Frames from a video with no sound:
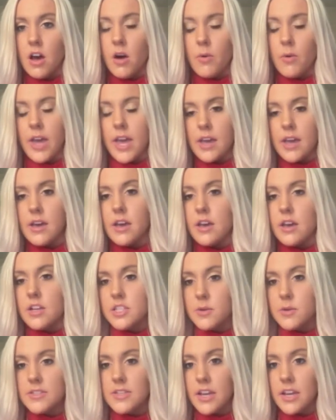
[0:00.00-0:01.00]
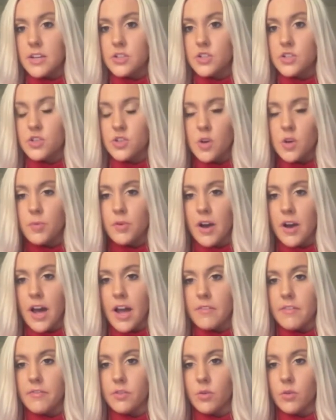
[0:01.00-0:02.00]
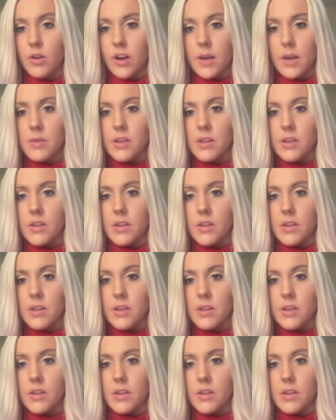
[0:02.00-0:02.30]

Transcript: okay, so he's got a super high floor.